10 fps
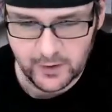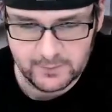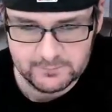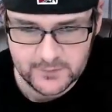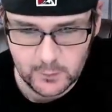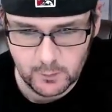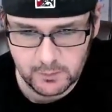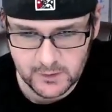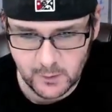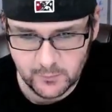the you
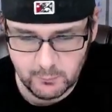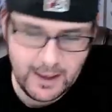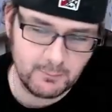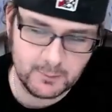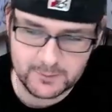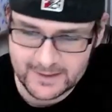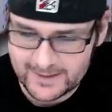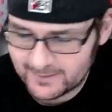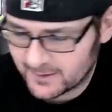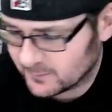were below the yeah we would
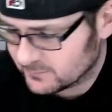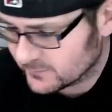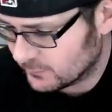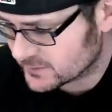you know